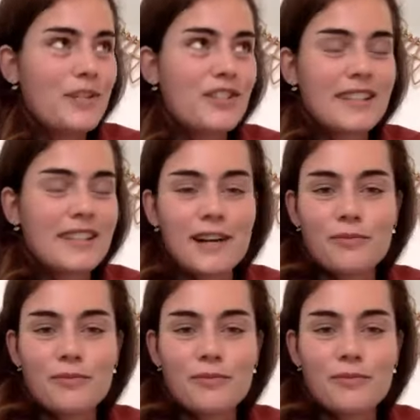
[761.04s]
we
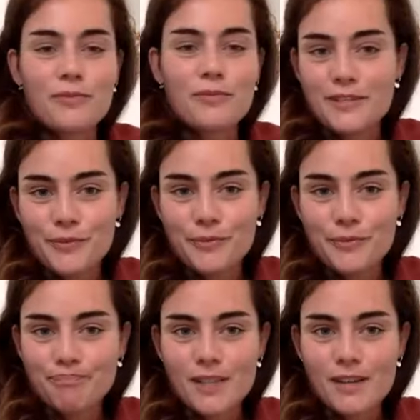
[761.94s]
just kind of wanted
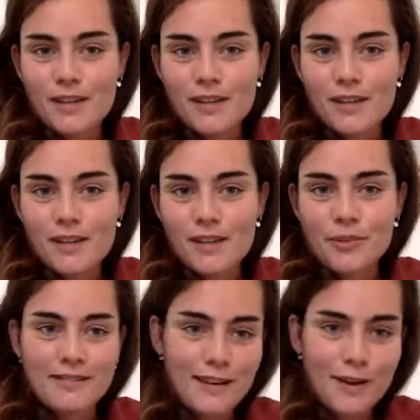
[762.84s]
to
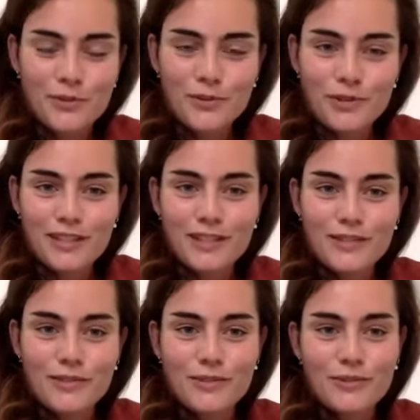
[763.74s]
present that
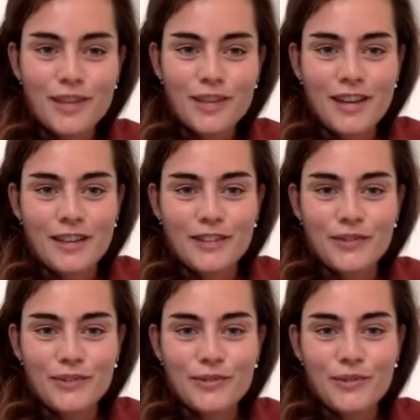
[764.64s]
opportunity to
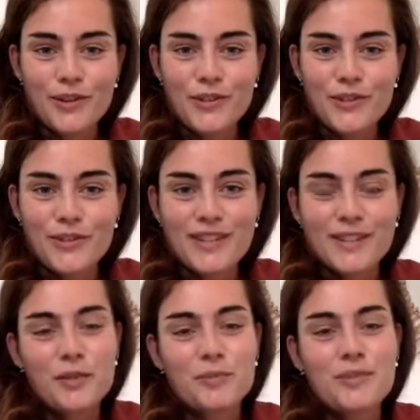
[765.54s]

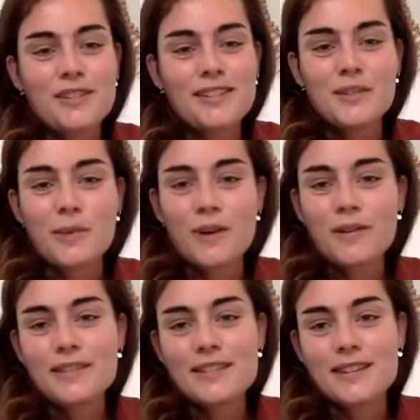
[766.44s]
Crossroads as a community
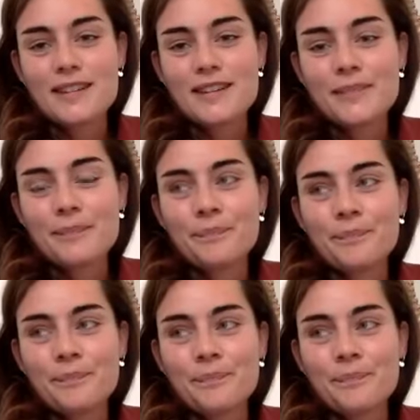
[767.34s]
as well, to